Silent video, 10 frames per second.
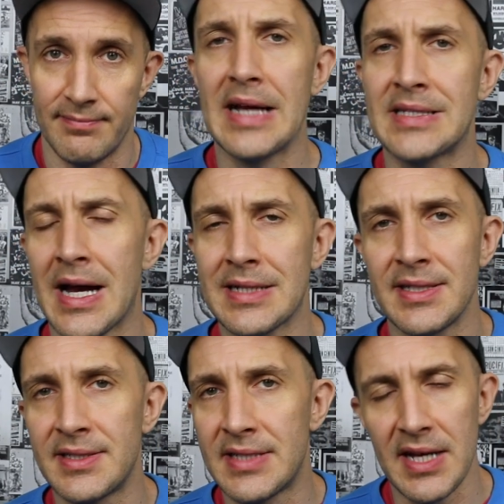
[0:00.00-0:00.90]
I talk
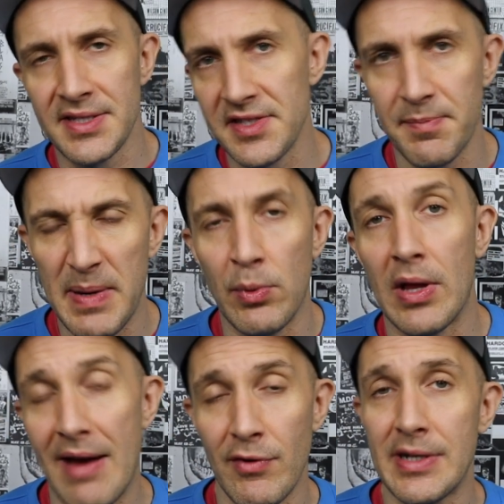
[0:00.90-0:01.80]
to dozens of
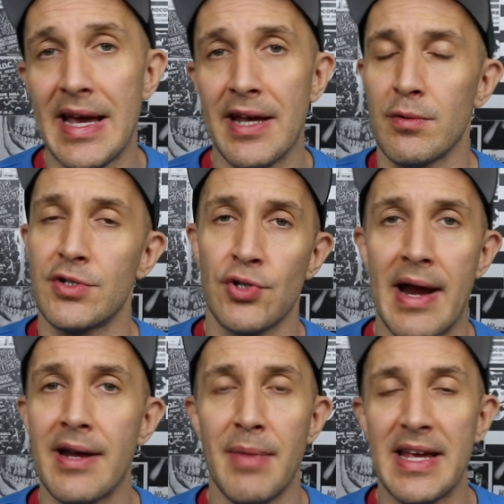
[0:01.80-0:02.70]
people every day who are
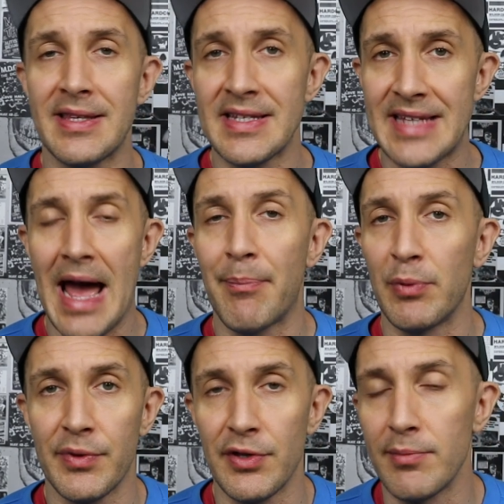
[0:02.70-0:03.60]
trying to make things
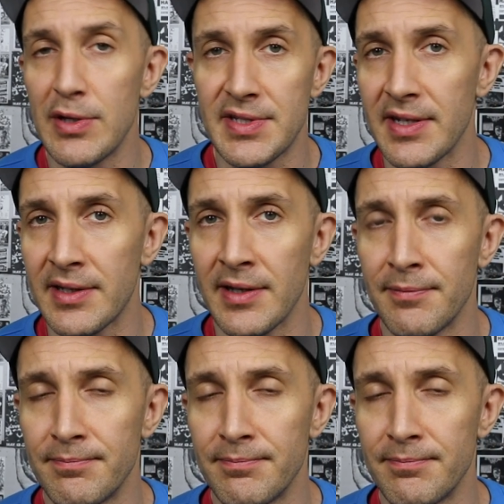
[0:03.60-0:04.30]
happen with their music.